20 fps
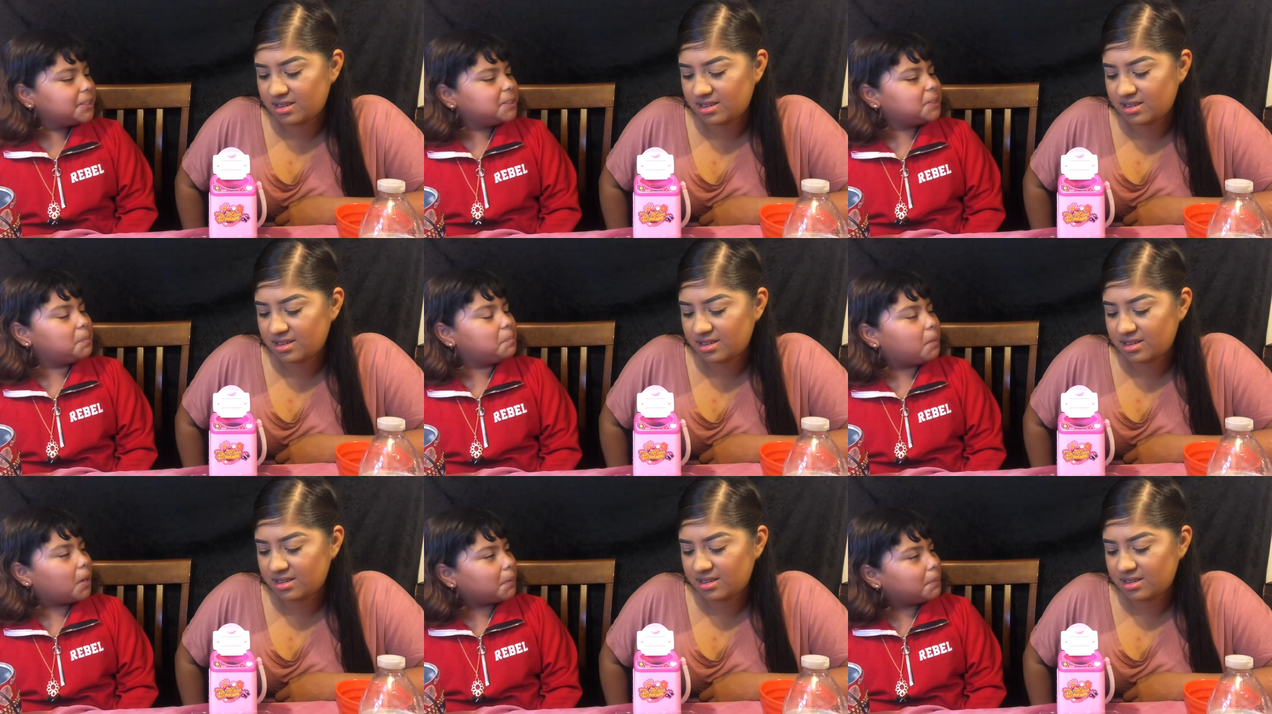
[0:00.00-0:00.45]
Speaker 1: in
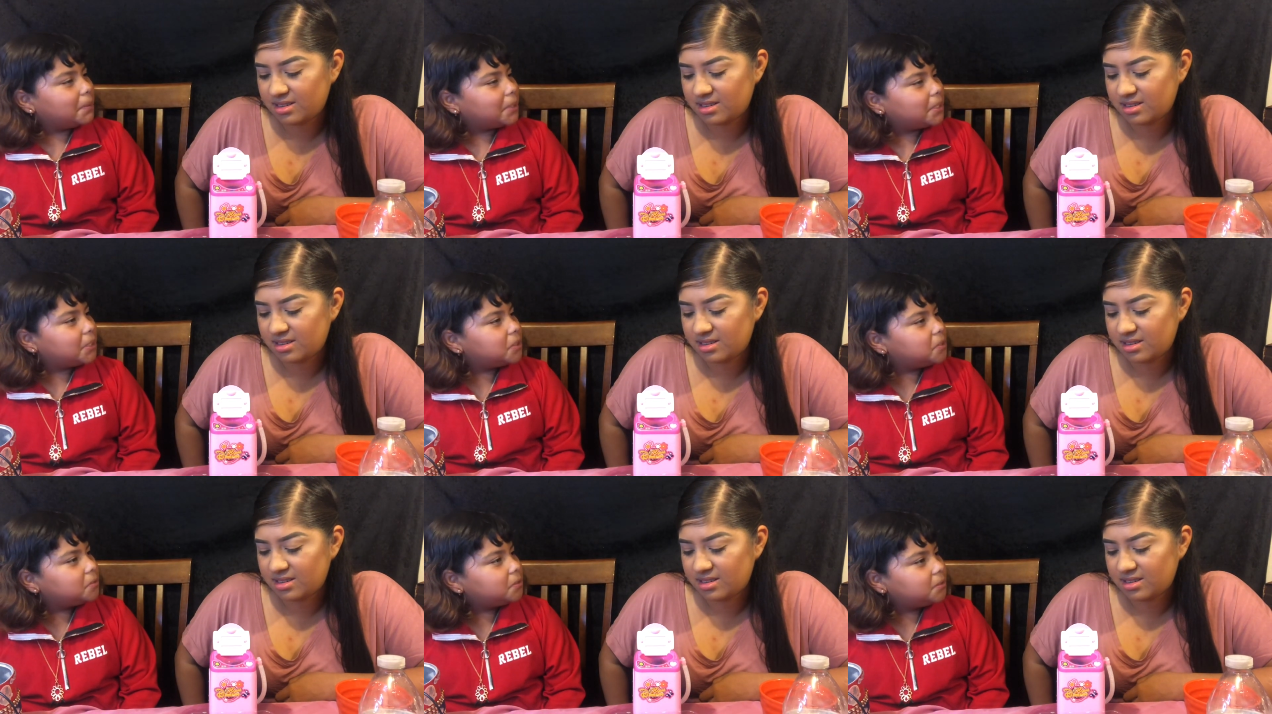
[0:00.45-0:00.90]
some Barbie
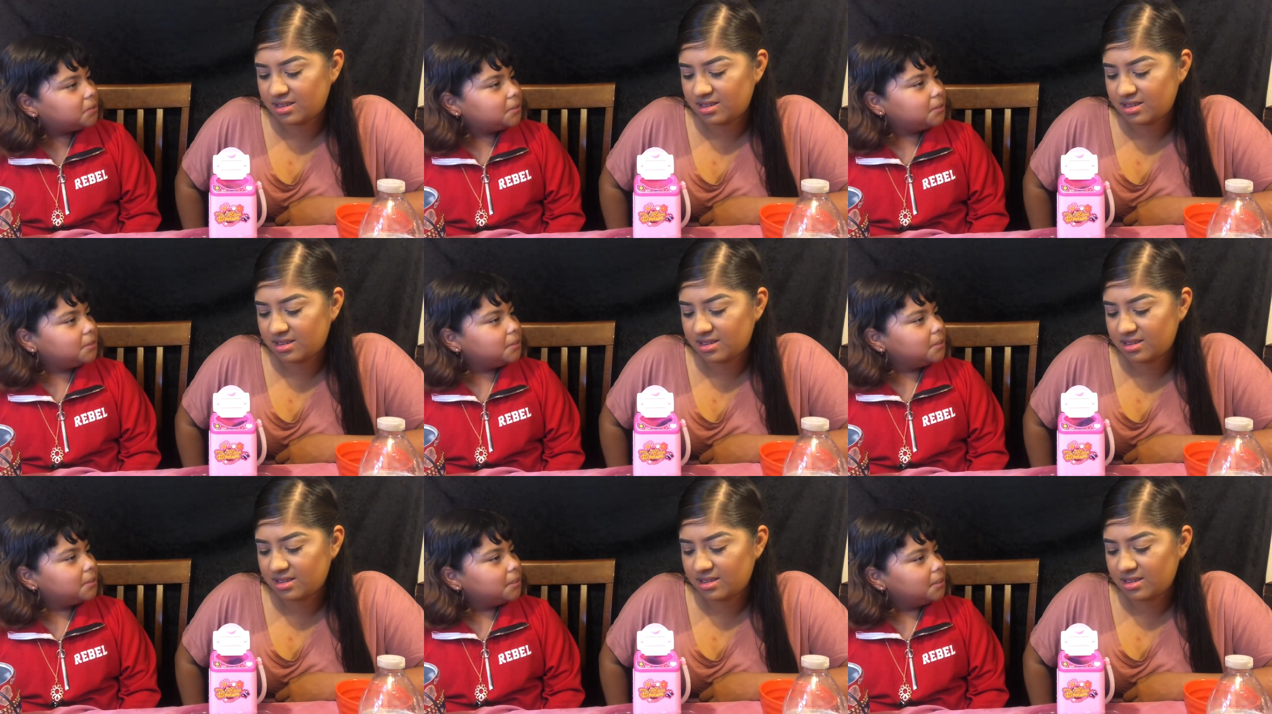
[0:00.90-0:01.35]
clothes?
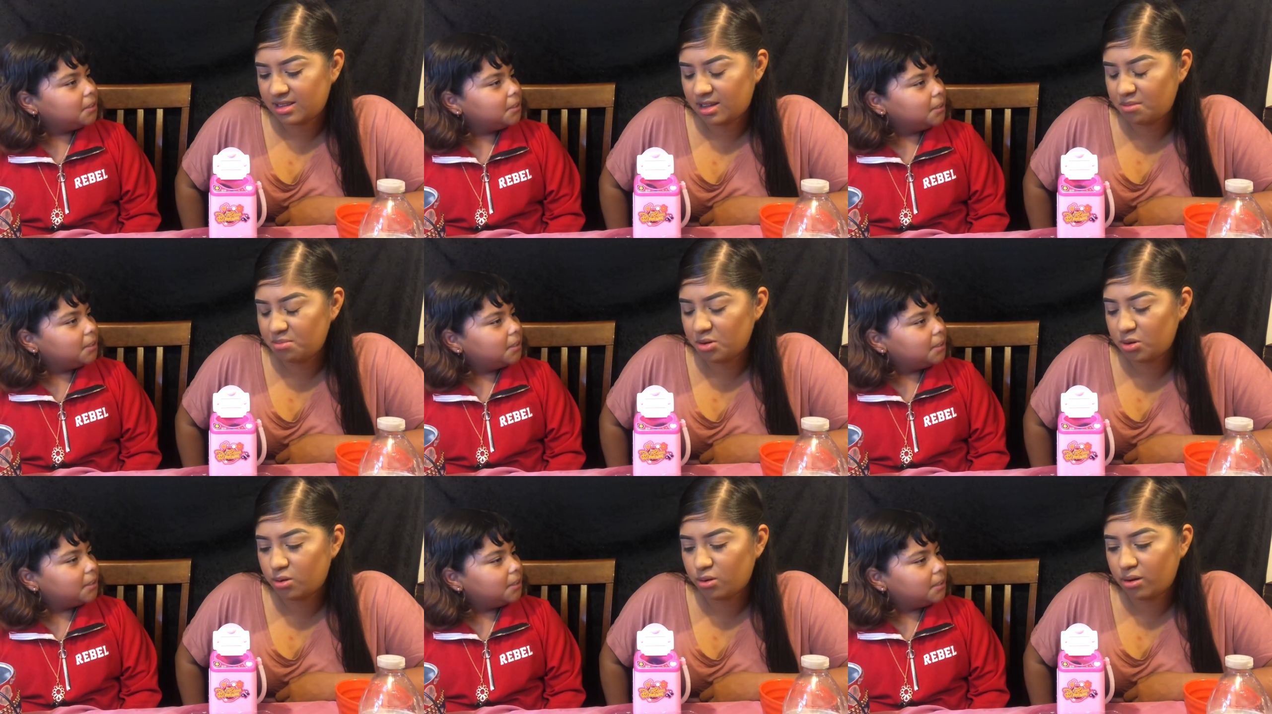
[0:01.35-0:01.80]

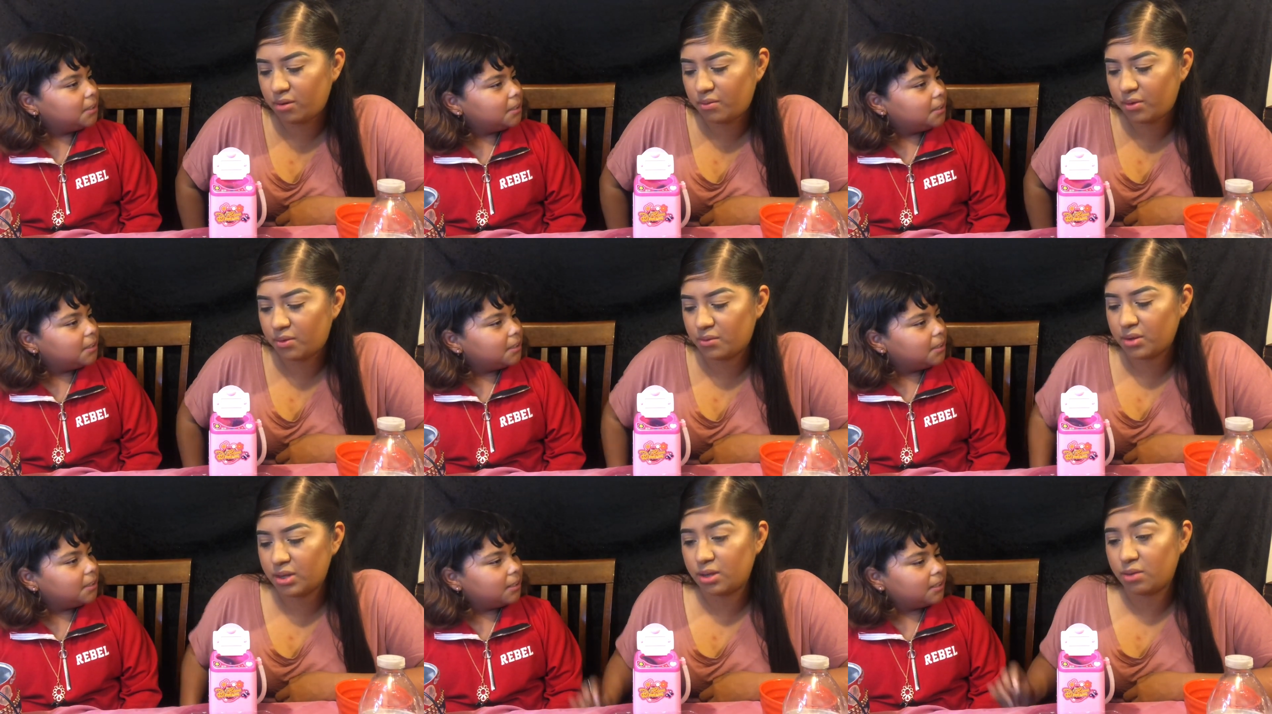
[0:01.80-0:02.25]
Speaker 2: That'd be cool if
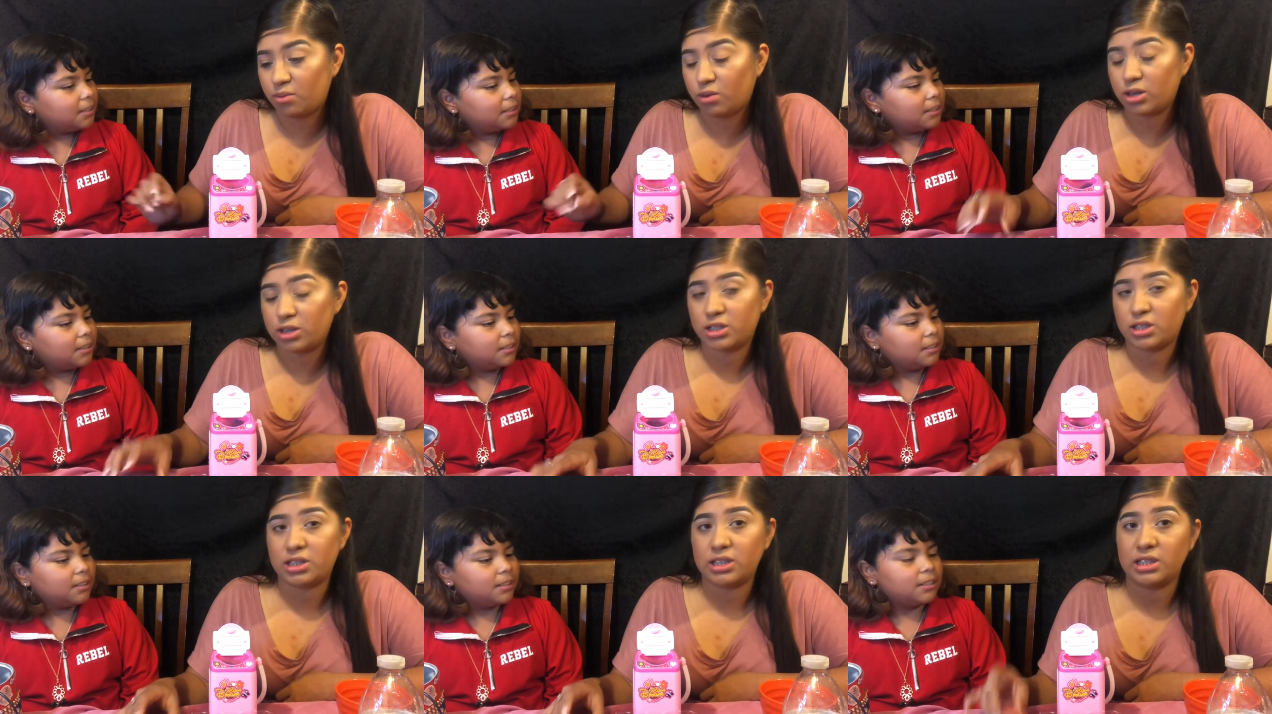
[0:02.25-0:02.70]
it really washed